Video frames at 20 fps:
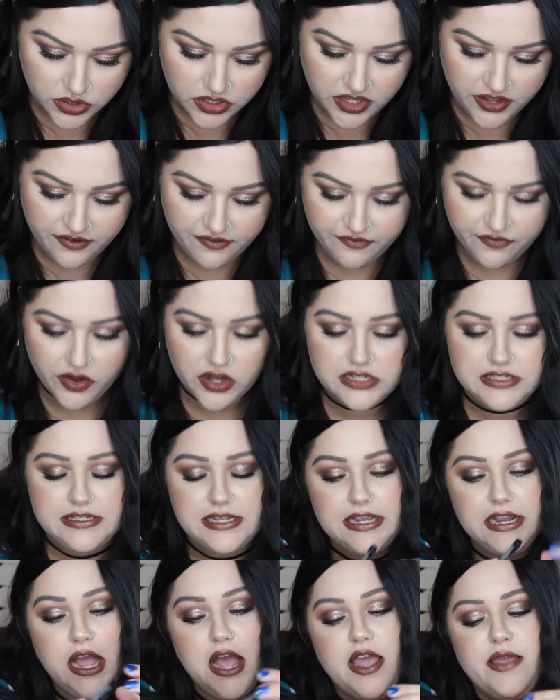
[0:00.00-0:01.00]
So the first
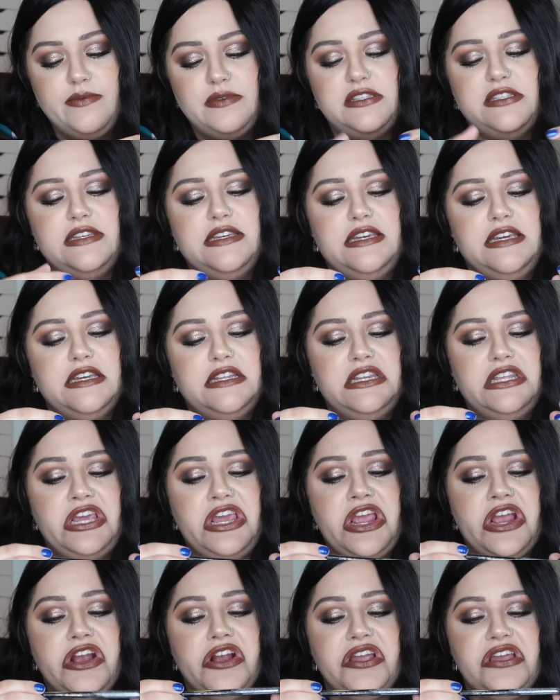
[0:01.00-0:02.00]
thing I'm seeing in
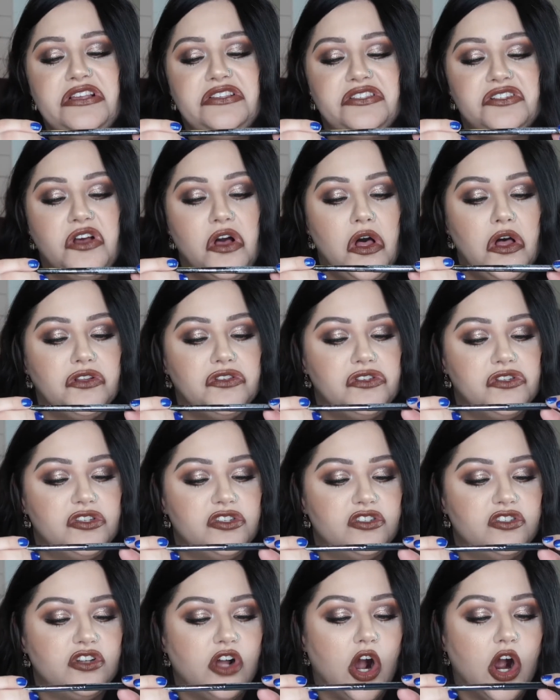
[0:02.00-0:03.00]
here is called
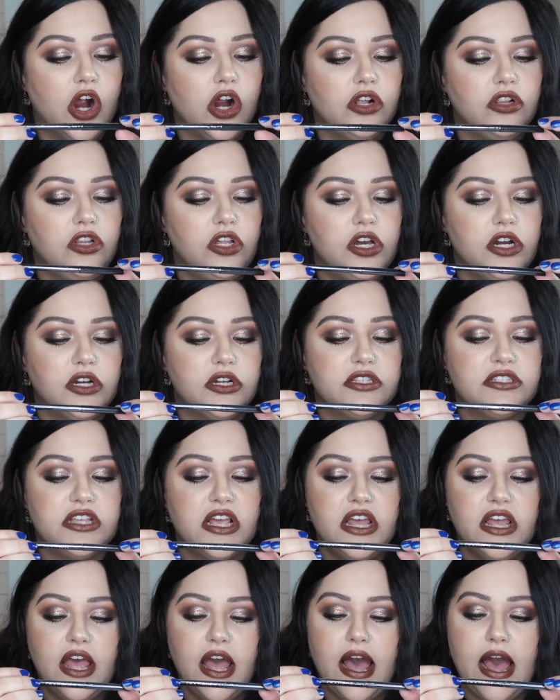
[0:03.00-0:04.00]
Star
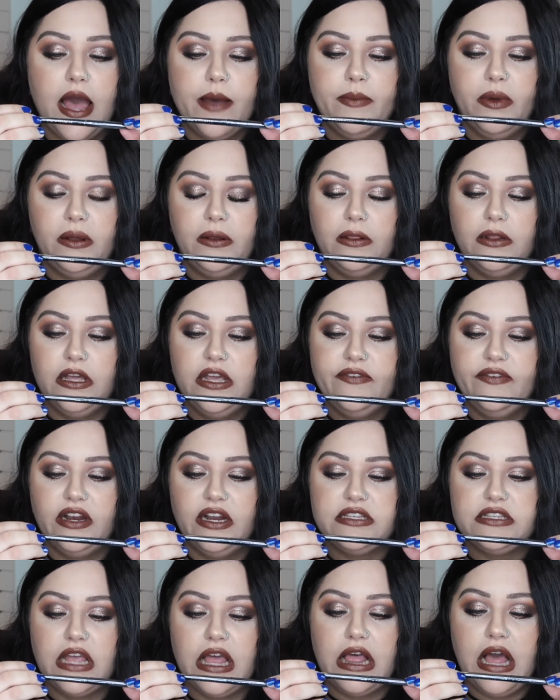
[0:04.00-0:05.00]
Looks. I believe it
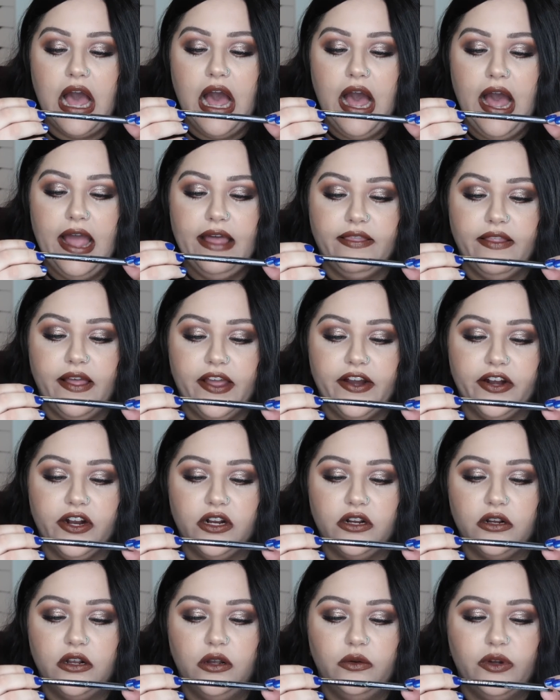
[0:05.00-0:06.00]
is a
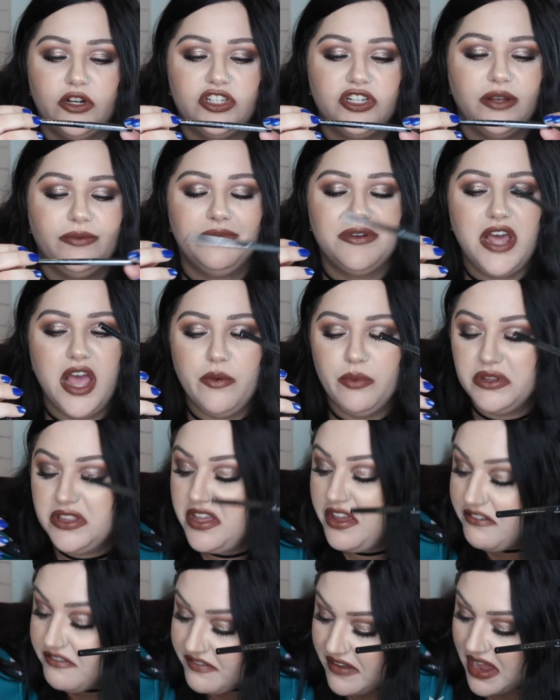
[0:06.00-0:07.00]
eyeliner, which I'm not
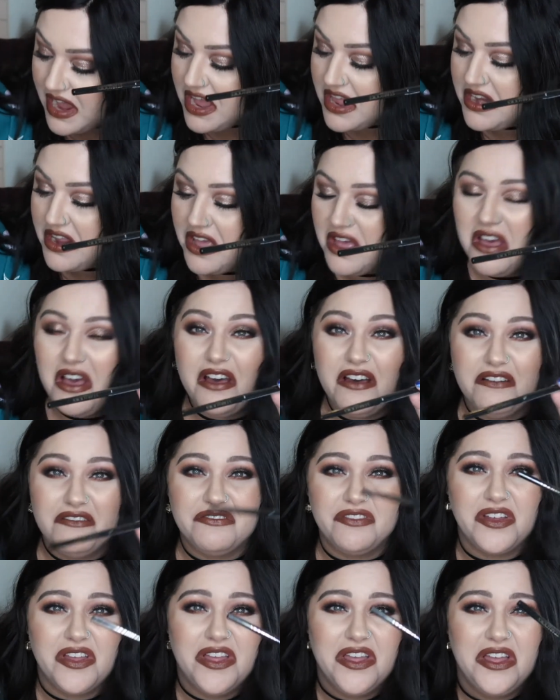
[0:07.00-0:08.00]
really a fan
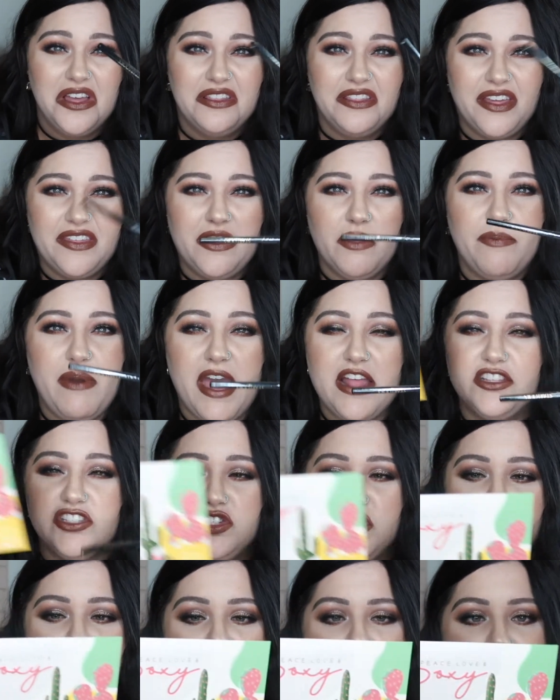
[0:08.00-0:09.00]
of like the
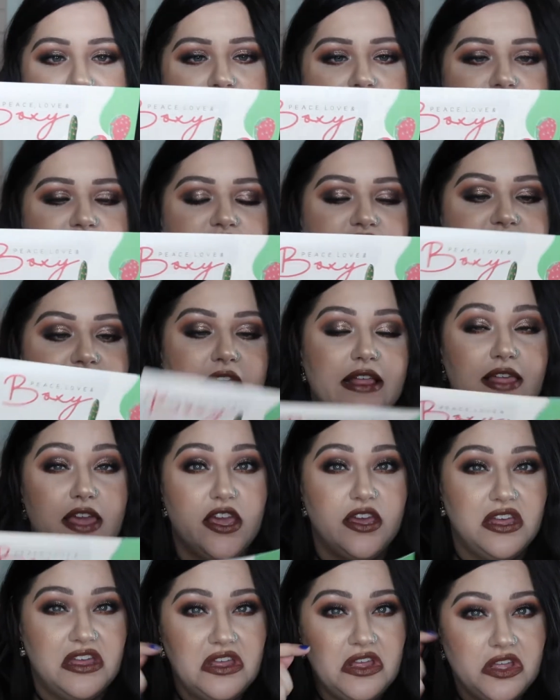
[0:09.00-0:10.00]
pencil eyeliners. I
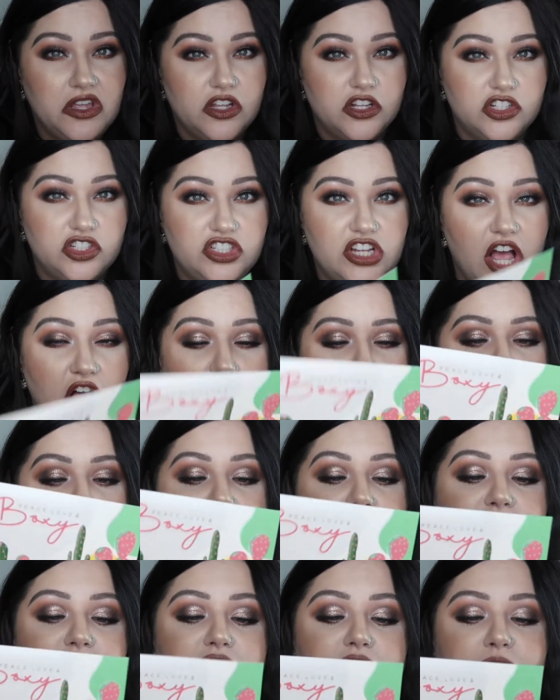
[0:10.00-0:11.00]
like gel
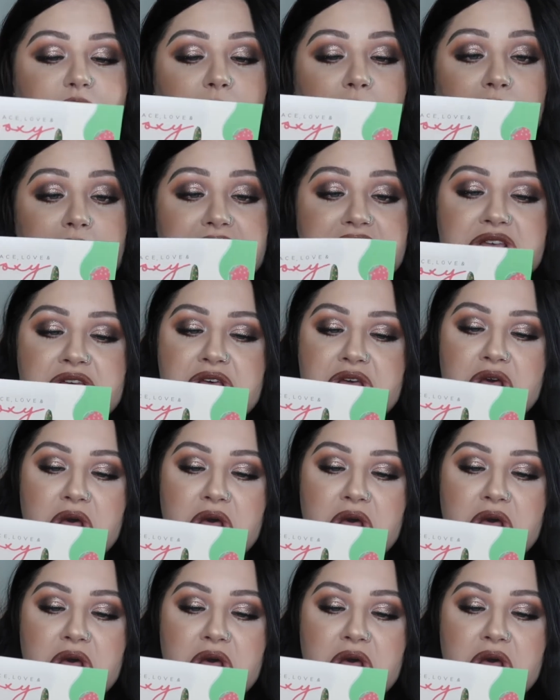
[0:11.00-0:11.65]
ones, but